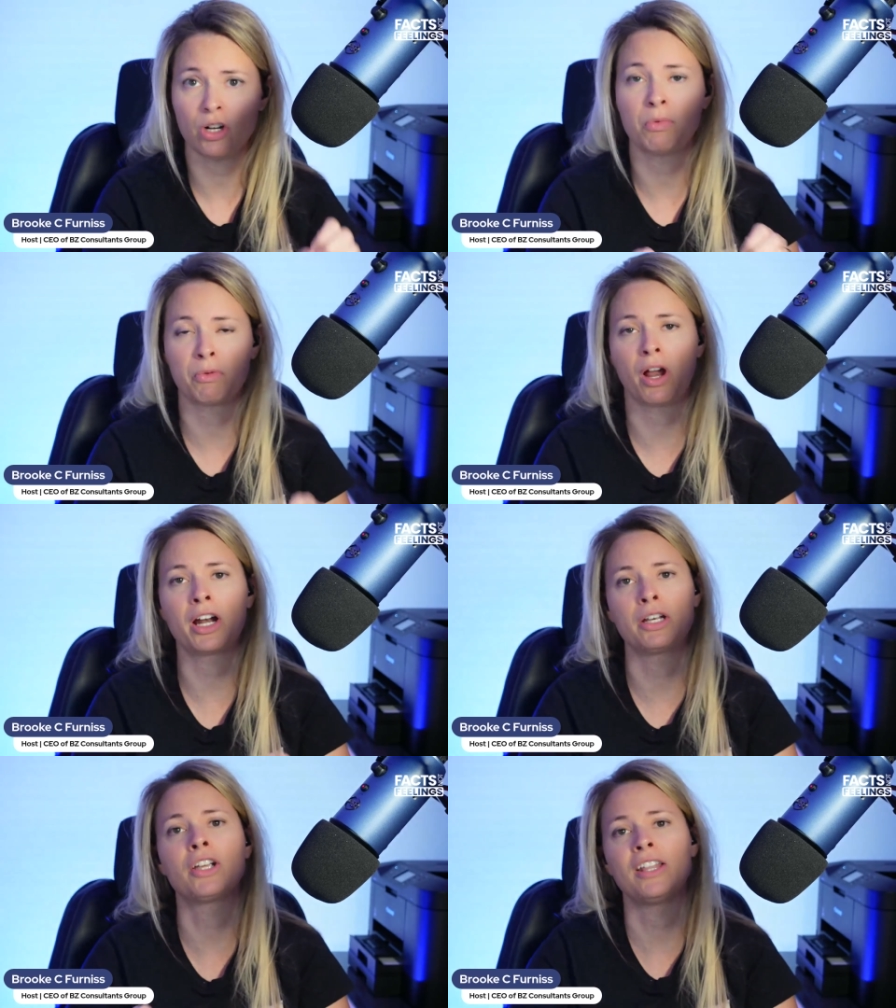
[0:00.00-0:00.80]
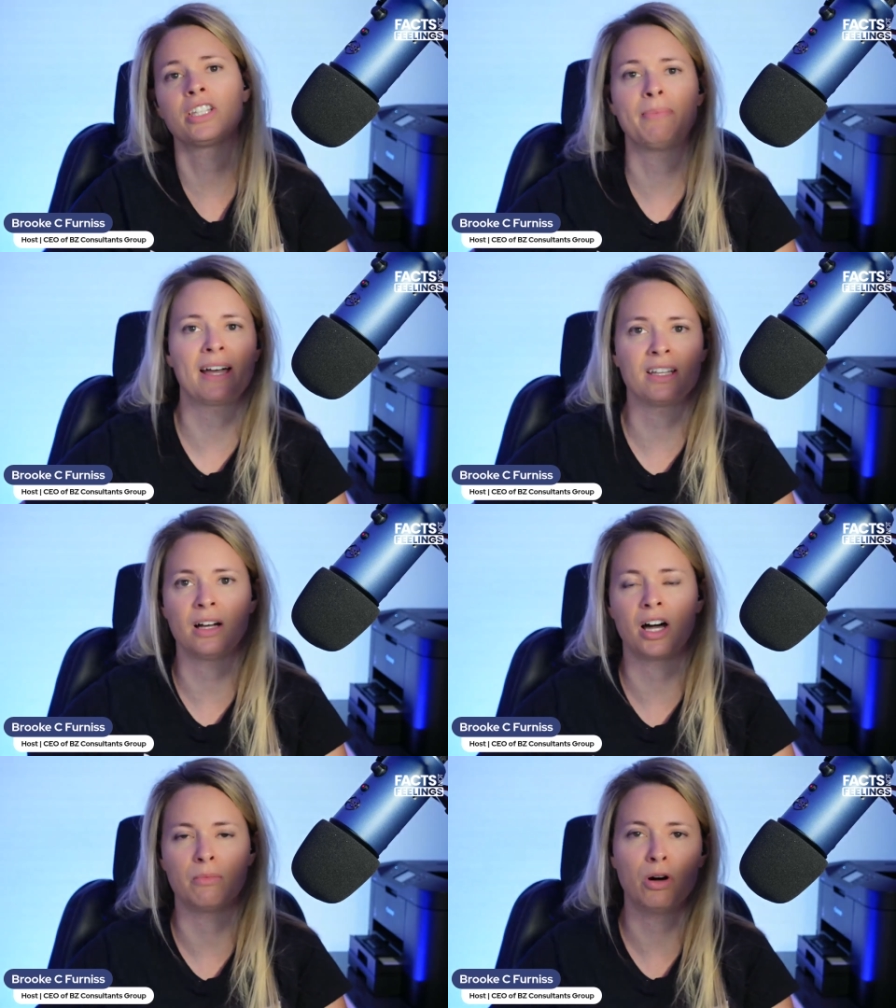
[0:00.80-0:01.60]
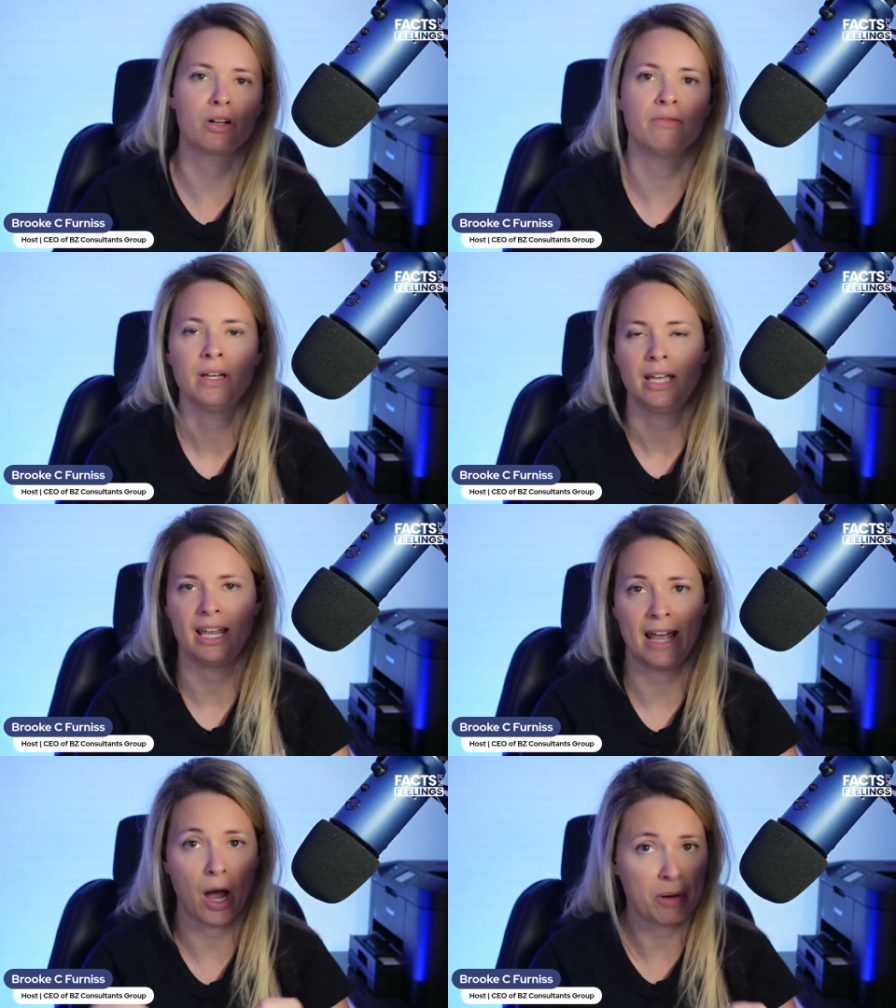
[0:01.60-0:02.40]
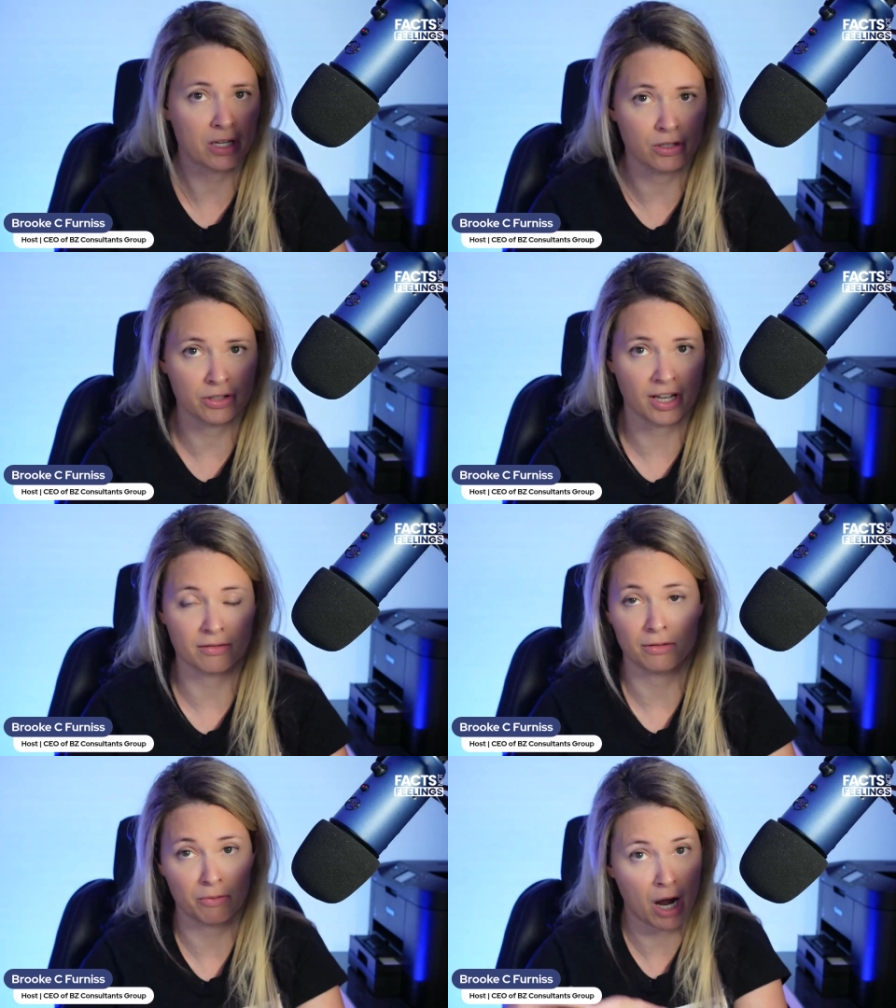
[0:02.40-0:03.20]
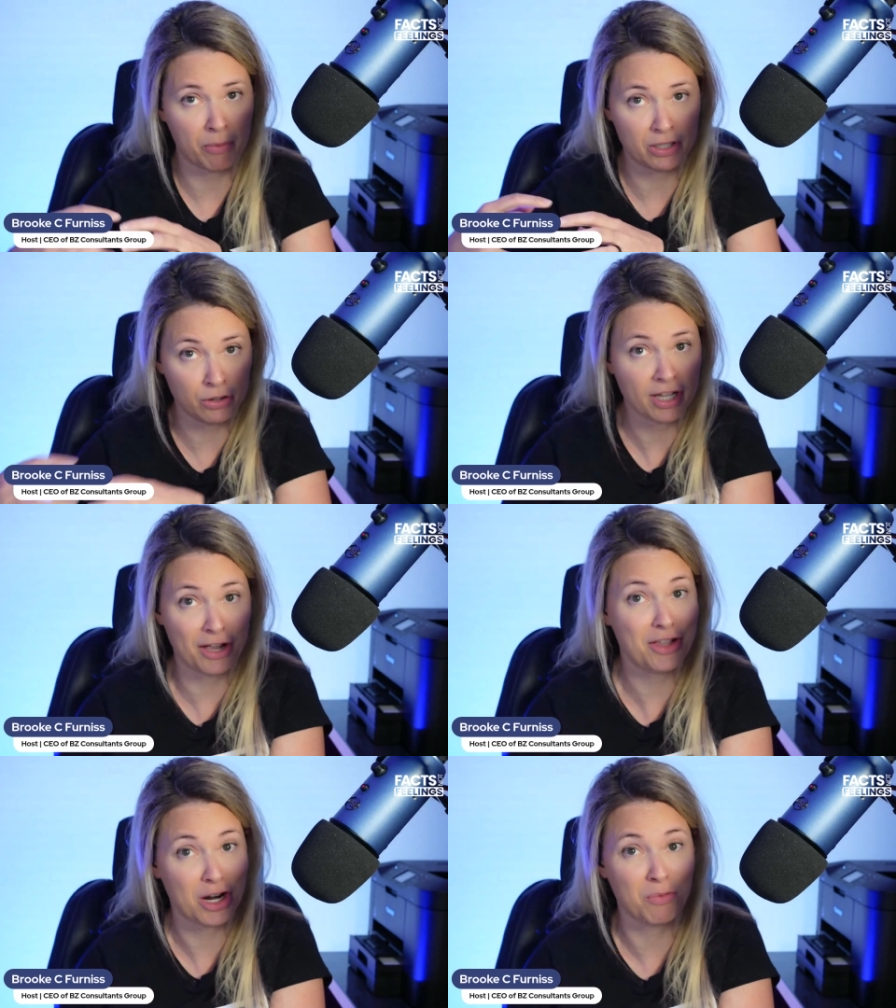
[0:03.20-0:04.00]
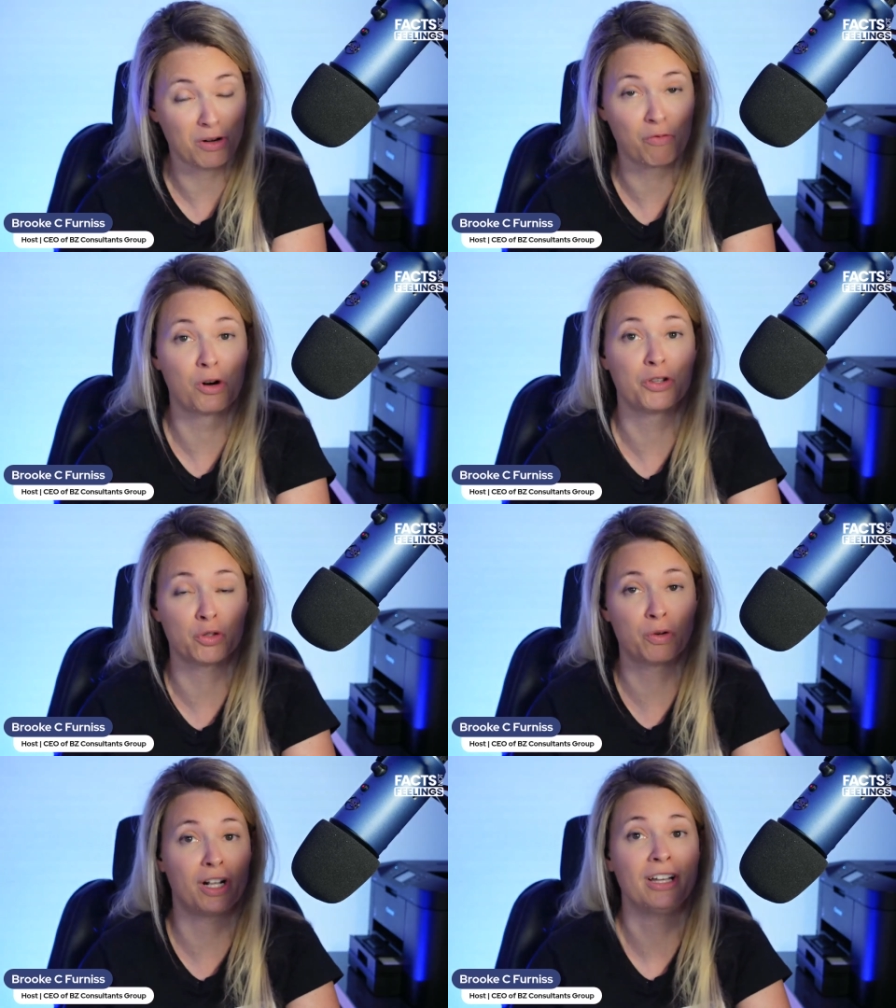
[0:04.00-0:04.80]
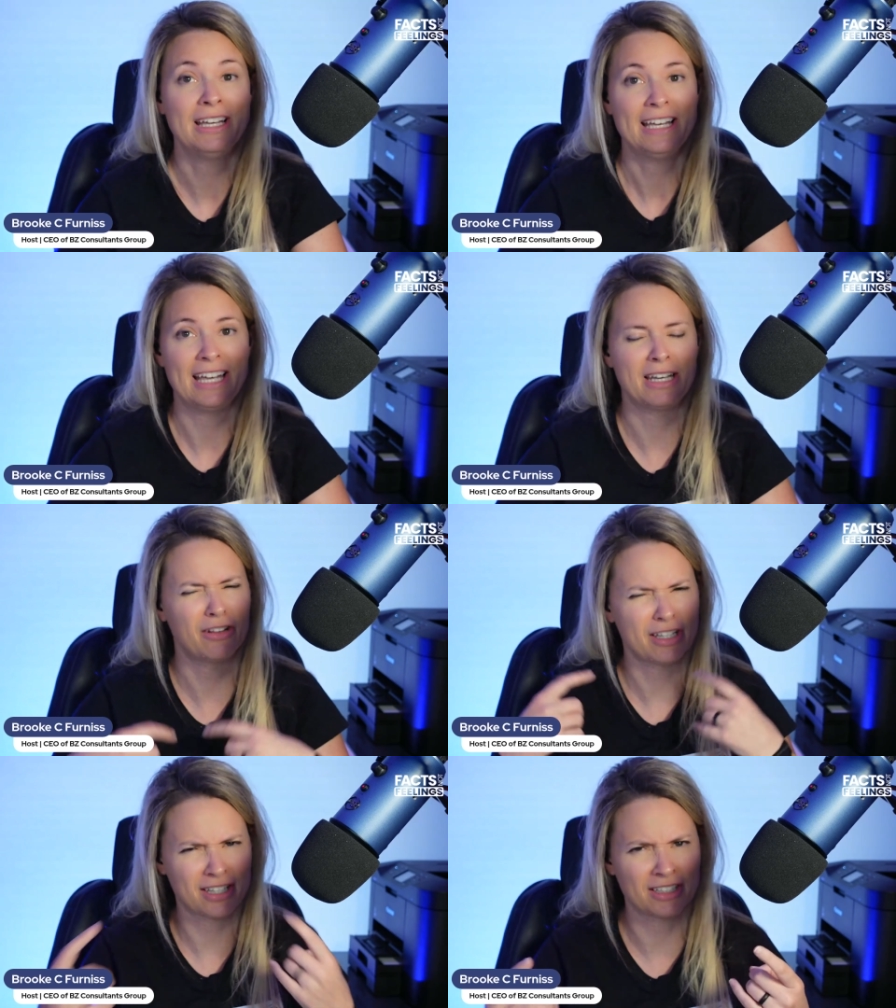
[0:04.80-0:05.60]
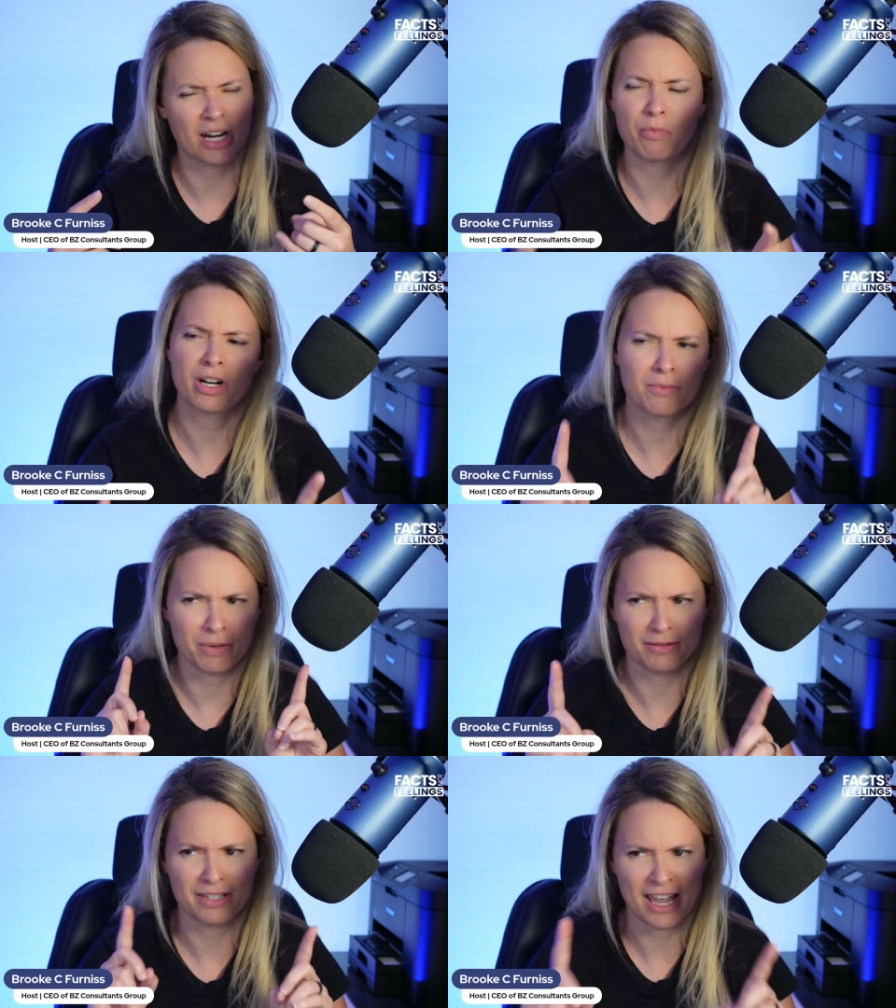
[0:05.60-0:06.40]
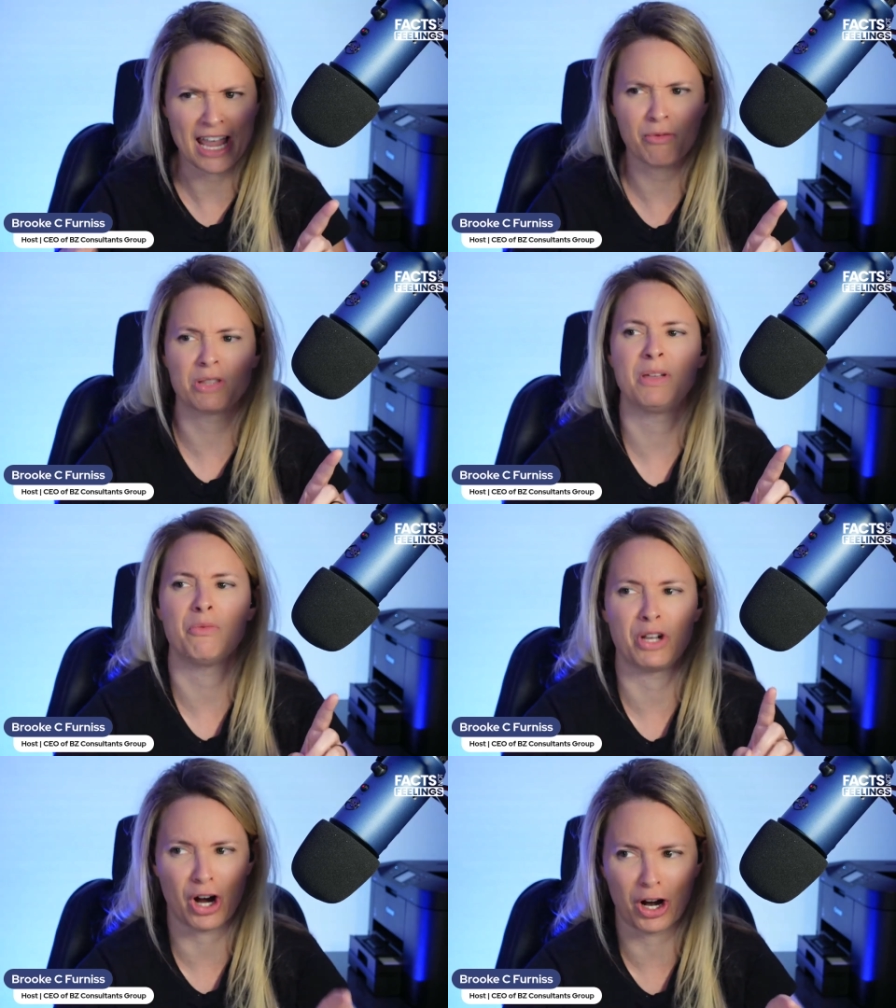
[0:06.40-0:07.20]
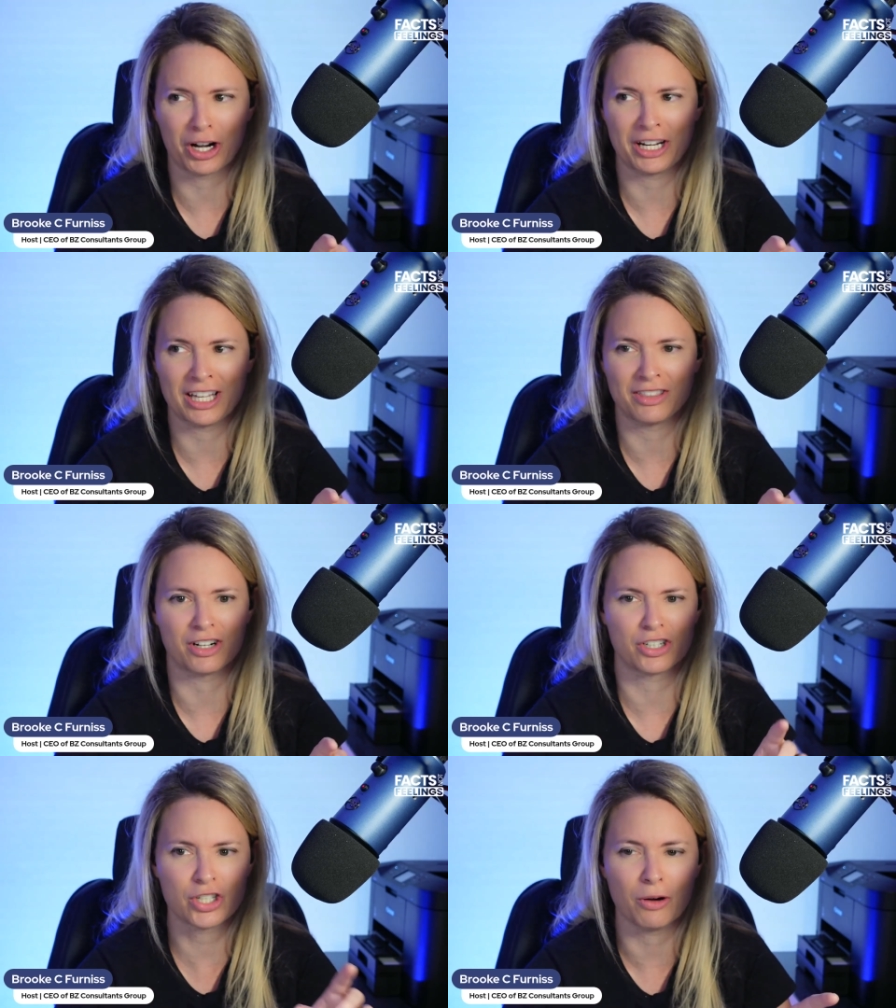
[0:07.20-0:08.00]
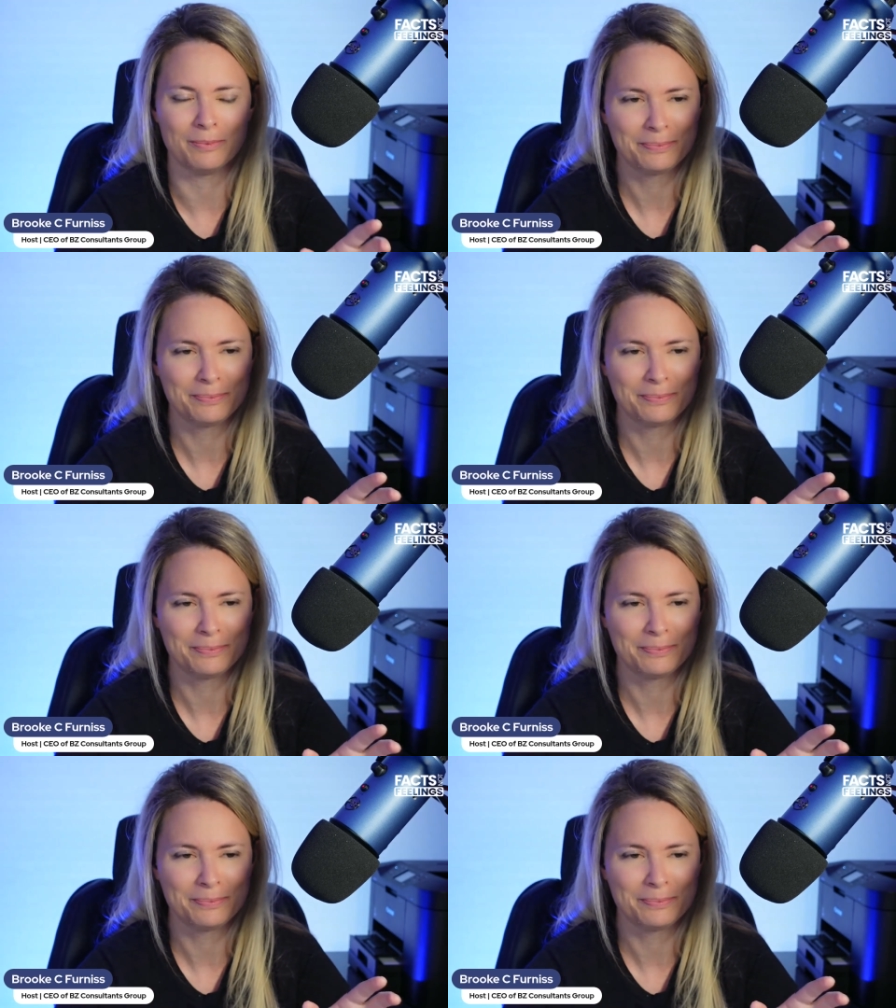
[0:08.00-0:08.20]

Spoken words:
but we are going to tie this back into automotive and how we can do that, how we do that in the automotive world as well. And I know that sounds kind of weird, but hang with me. We are going to get there. So